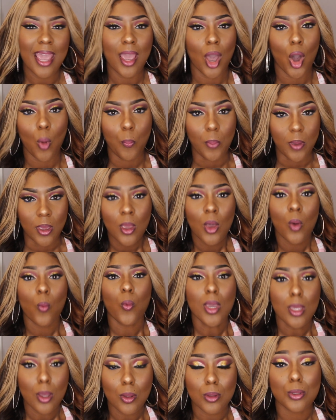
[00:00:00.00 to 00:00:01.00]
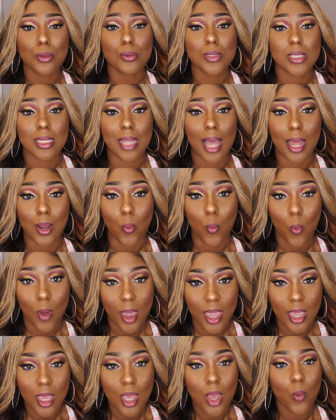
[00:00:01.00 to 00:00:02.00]
I ain't hoping, we're going to lose a lot of
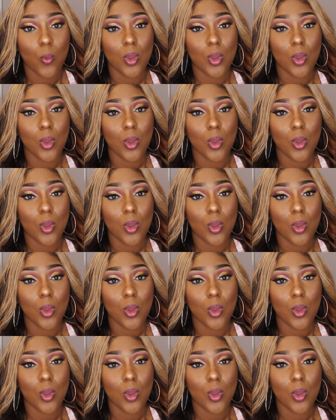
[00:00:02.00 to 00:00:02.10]
weight.